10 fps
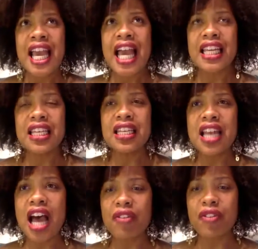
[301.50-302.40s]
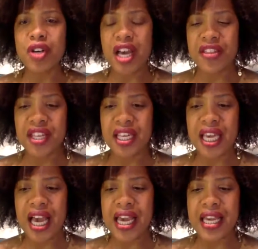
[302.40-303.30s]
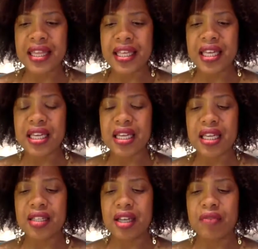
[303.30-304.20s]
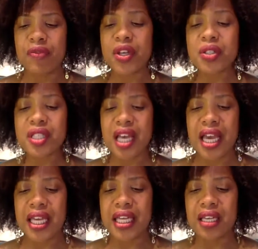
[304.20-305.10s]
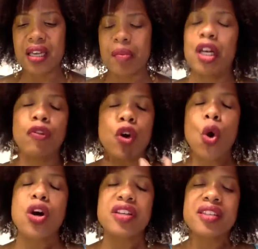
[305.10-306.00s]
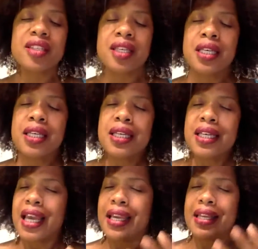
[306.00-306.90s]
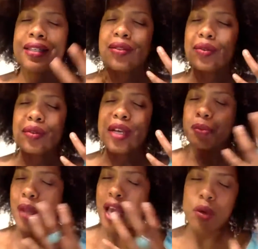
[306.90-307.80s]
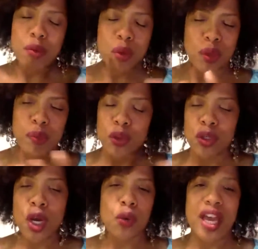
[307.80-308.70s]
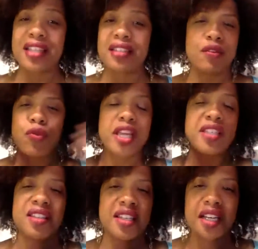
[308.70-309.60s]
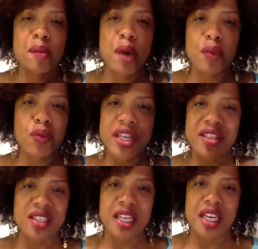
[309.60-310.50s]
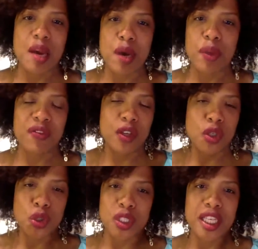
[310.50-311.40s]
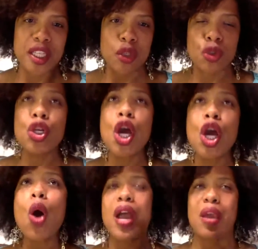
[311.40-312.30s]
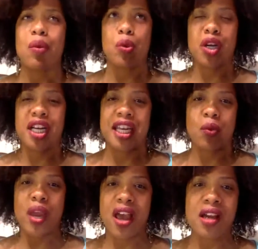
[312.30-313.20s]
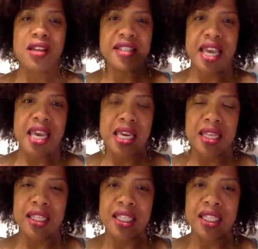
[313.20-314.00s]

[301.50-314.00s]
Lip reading: and not for nothing, I think it feels like, I mean, of course, and as Black women, we both know that the race is going to come up. Race is going to come up eventually. There's no way we were going to get away unscathed.